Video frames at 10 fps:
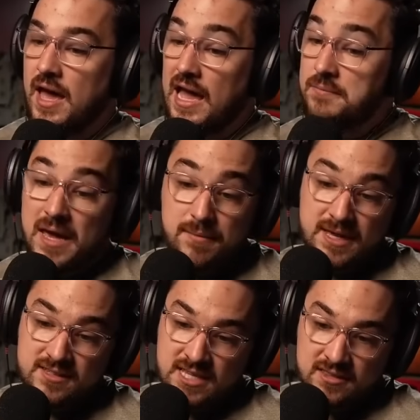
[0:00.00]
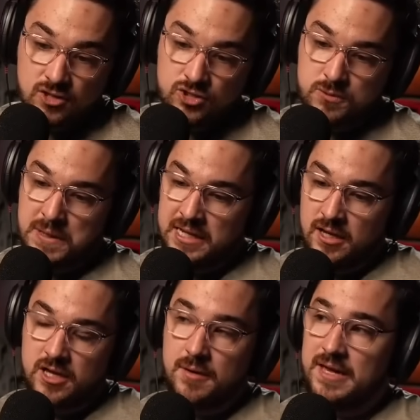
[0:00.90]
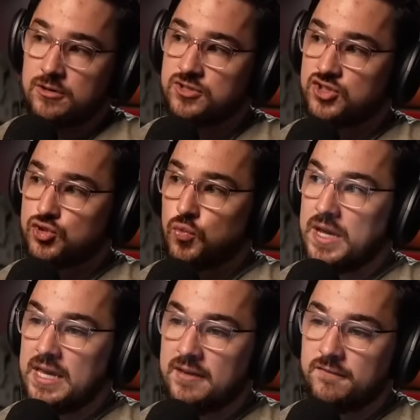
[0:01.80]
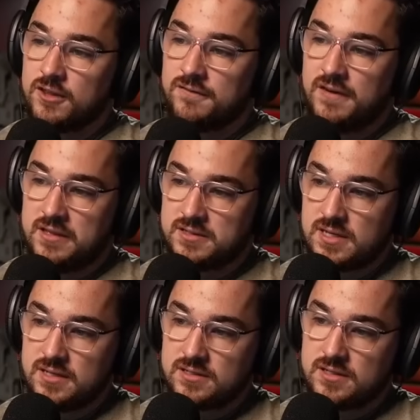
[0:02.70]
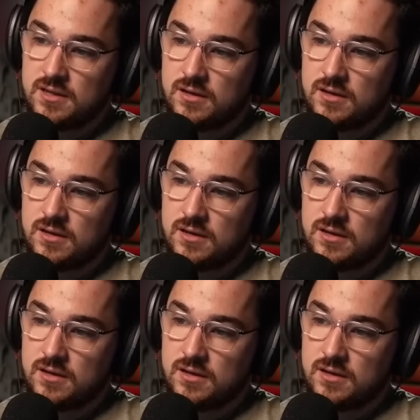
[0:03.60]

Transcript: And maybe it's that they're just planning on coming out swinging for the fences,